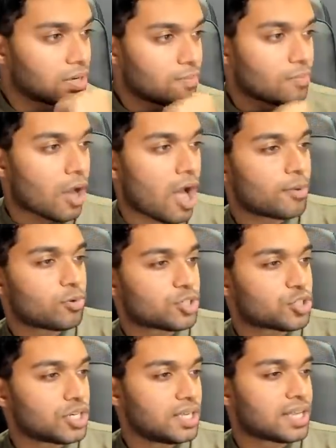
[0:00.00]
Mohammed
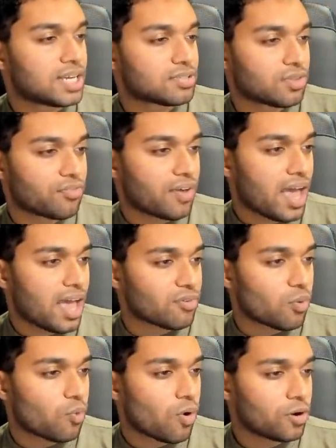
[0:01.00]
Rashid, thanks for the 5.
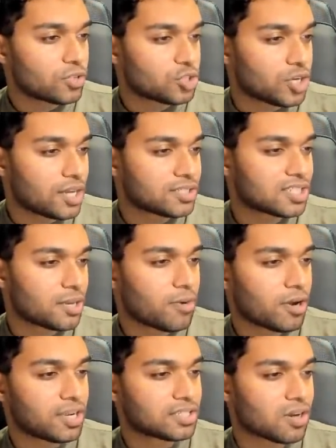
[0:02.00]
What are the chances that
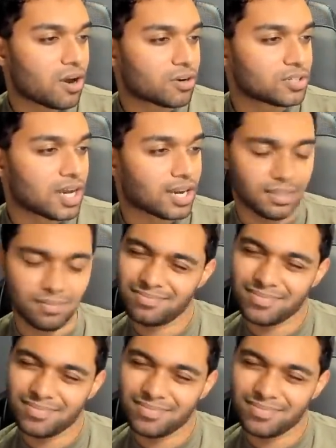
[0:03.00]
Buggy is Conquers Hockey?